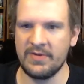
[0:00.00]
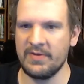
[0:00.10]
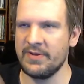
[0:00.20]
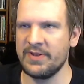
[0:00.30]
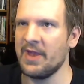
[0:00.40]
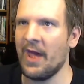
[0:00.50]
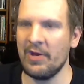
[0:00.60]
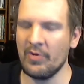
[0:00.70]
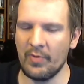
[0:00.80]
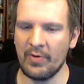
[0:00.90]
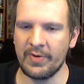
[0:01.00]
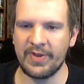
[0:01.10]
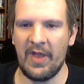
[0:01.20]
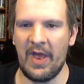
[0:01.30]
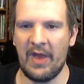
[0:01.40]
desirable
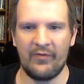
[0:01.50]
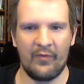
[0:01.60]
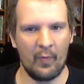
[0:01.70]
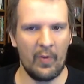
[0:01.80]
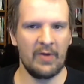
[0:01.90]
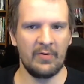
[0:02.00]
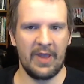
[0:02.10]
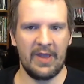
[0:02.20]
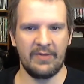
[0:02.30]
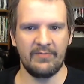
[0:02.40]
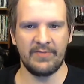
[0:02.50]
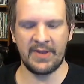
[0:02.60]
/ well games.